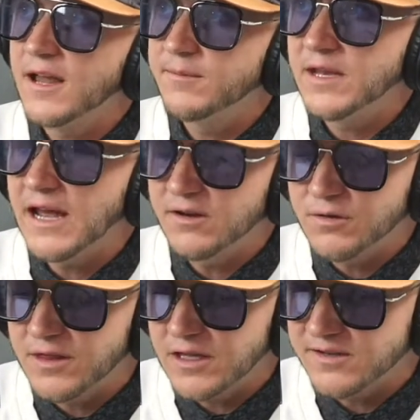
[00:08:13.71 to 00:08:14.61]
I mean, I
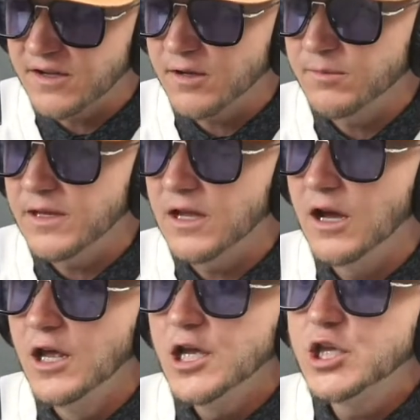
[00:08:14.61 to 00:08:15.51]
don't think it's going to be
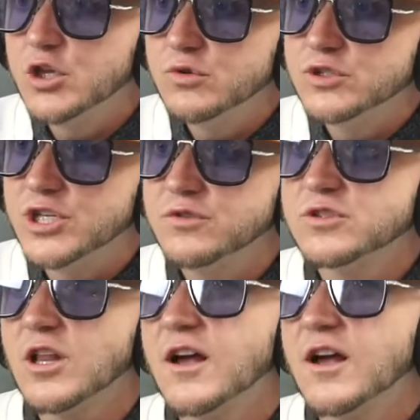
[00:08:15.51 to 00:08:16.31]
a huge